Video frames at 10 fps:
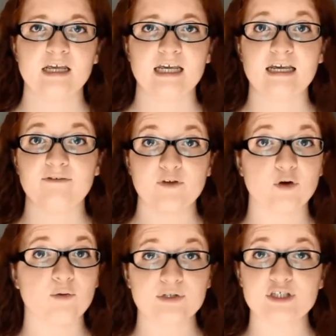If you're
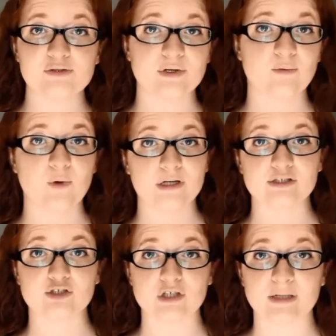only doing one
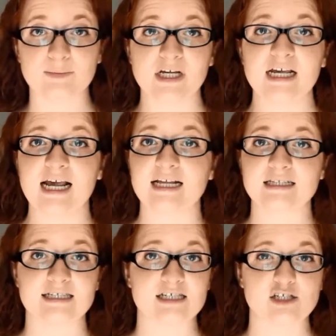trip and
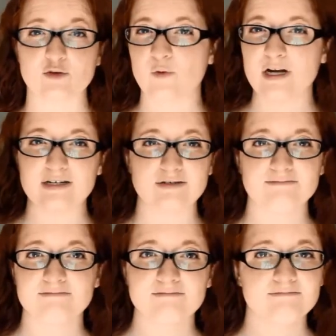this is your one
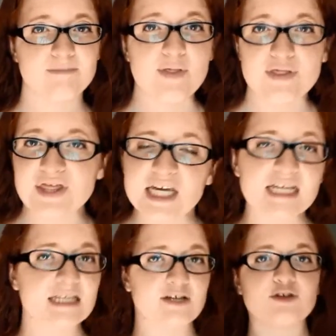thing
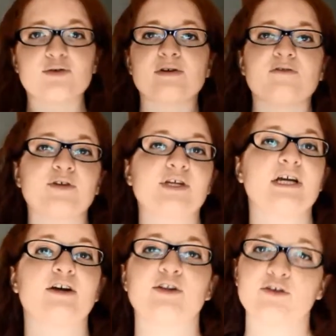that you're doing for the
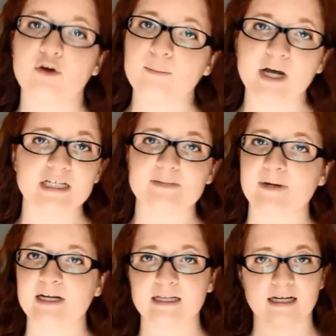year and you don't mind
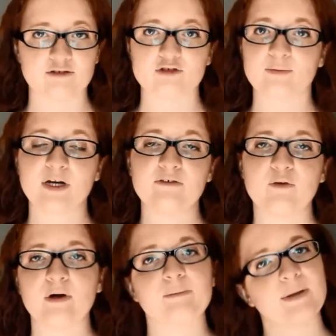spending the extra money
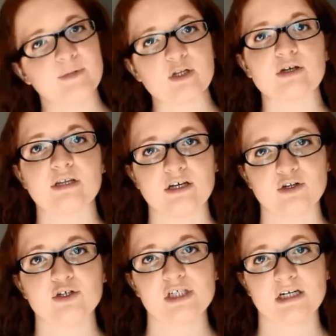for it, maybe look at the
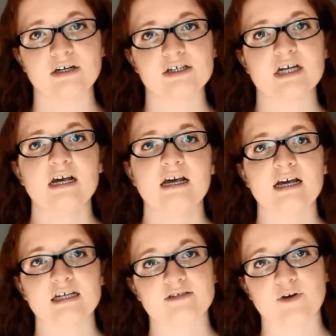other tiers
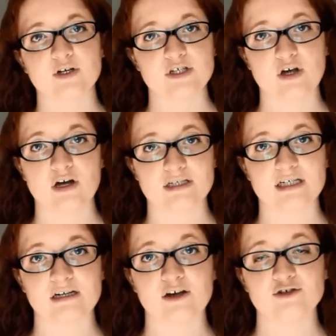as far as cost in
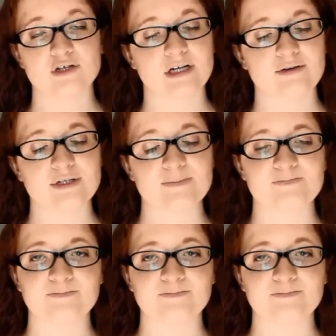country goes.